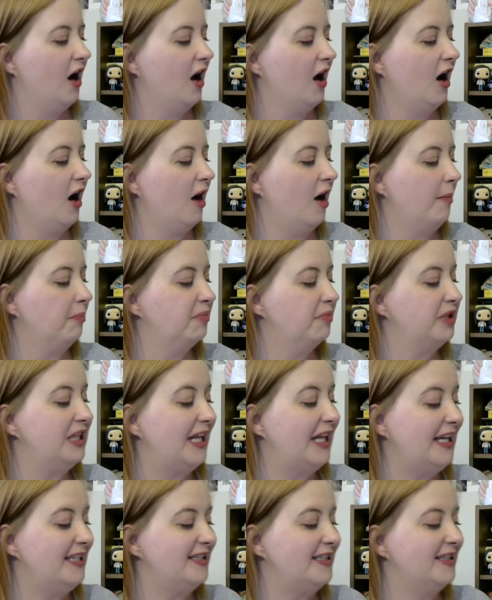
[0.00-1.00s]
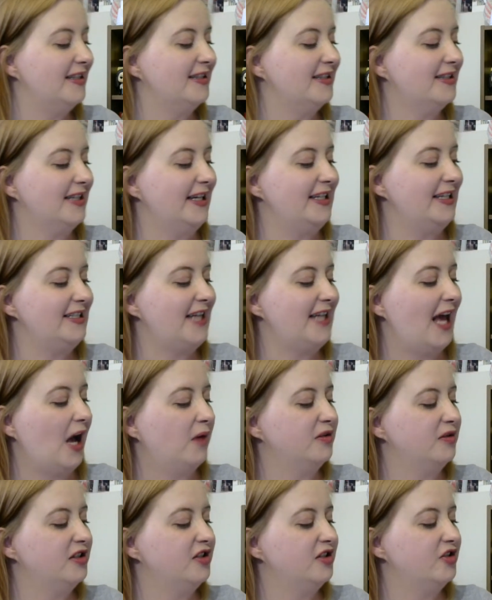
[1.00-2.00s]
um, places like
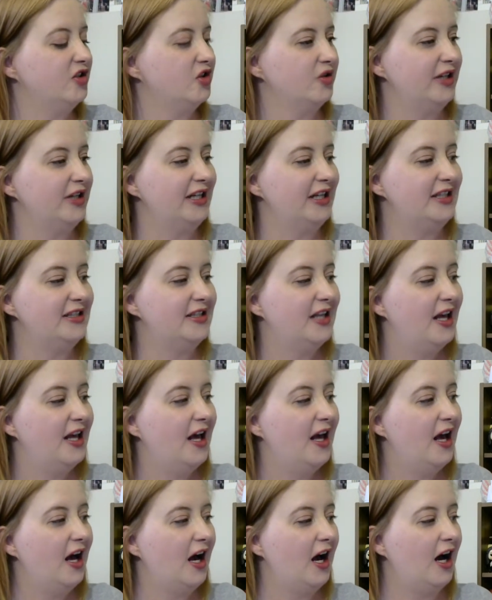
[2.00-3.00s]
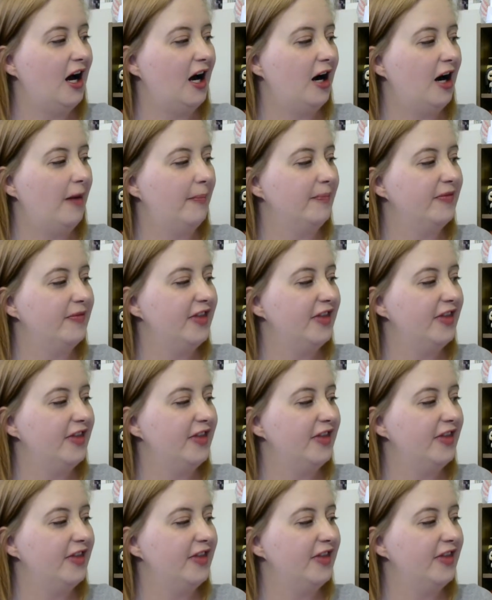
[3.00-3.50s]
towns and streets, um,